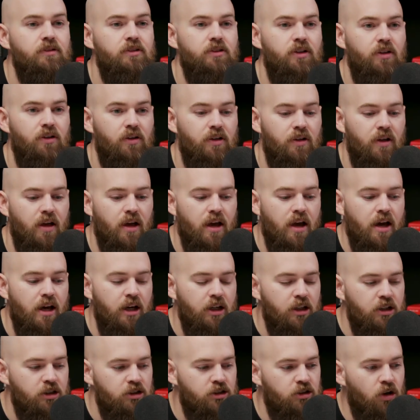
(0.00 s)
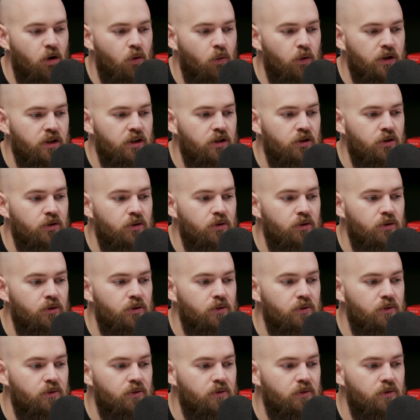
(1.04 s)
Totally. So when
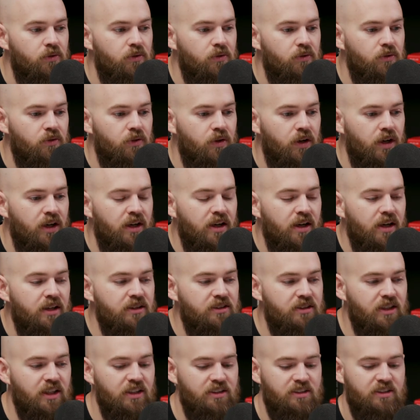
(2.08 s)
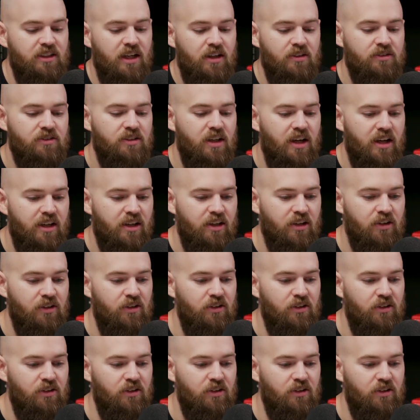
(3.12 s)
it sounds like